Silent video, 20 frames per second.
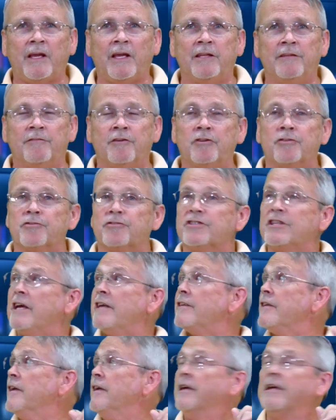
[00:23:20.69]
And the virtual
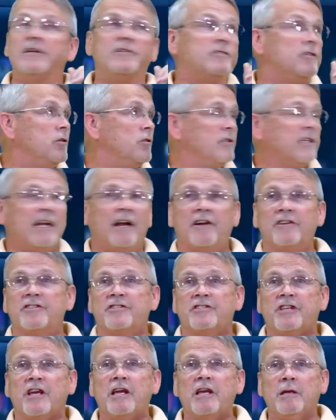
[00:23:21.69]
set is using our
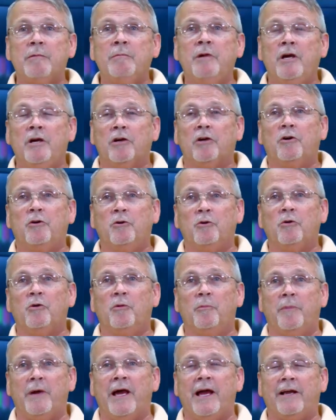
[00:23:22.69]
same
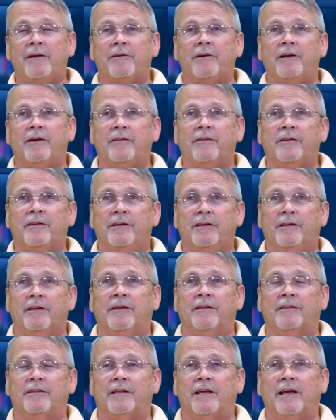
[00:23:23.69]
cool background
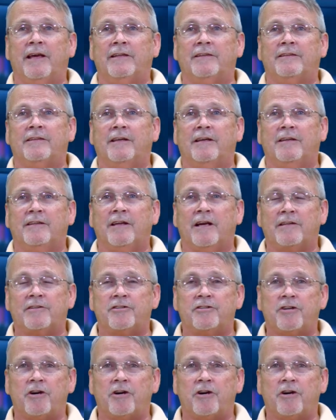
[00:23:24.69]
that Dr.